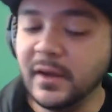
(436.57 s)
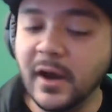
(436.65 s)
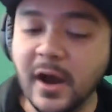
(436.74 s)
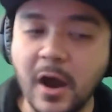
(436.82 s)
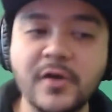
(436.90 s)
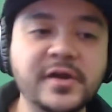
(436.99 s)

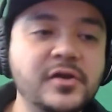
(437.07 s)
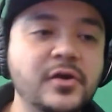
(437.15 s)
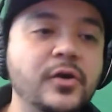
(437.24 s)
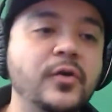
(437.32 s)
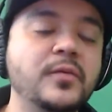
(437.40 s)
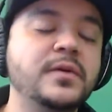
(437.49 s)
I already
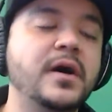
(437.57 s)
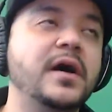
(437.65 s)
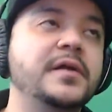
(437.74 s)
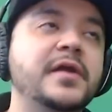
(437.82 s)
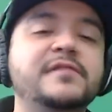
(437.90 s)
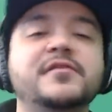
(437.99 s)
know
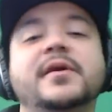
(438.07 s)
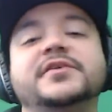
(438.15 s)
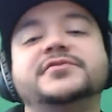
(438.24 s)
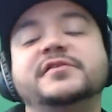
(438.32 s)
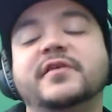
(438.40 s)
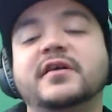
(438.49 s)
enough
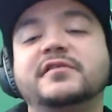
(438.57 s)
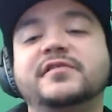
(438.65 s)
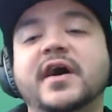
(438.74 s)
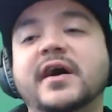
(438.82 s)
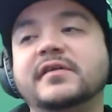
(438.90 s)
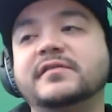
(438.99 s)
about Street Fighter
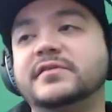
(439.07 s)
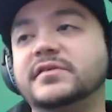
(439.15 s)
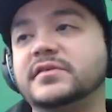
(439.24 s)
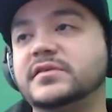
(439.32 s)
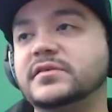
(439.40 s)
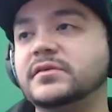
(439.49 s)
V
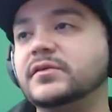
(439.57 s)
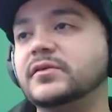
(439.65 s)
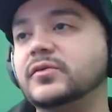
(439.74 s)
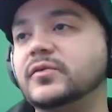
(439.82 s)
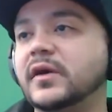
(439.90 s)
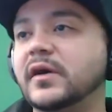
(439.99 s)

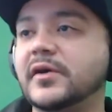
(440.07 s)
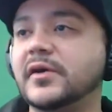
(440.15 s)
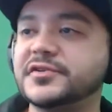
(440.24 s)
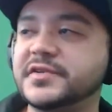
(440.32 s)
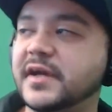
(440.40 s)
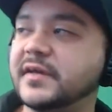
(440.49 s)
to
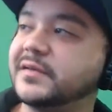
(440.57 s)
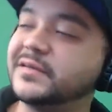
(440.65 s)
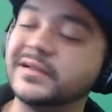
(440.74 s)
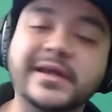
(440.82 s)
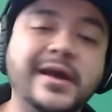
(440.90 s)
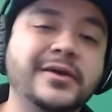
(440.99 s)
understand like
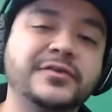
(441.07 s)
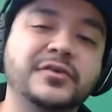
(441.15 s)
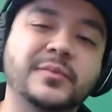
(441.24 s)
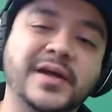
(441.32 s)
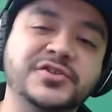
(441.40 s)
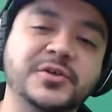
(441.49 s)
the character
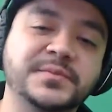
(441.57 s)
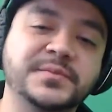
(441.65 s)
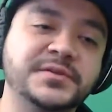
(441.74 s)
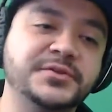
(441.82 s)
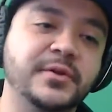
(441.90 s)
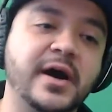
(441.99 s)
matchups.
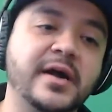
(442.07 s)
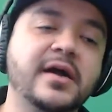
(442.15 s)
So